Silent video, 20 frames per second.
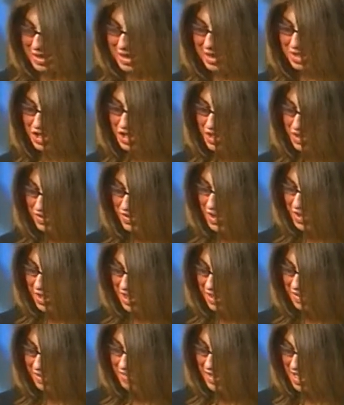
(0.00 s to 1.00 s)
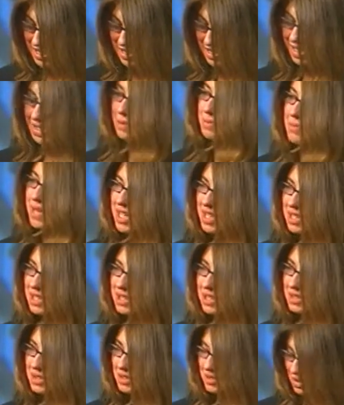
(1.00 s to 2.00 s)
and she's very invested in
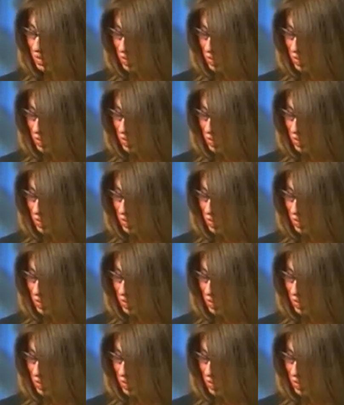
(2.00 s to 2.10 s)
making the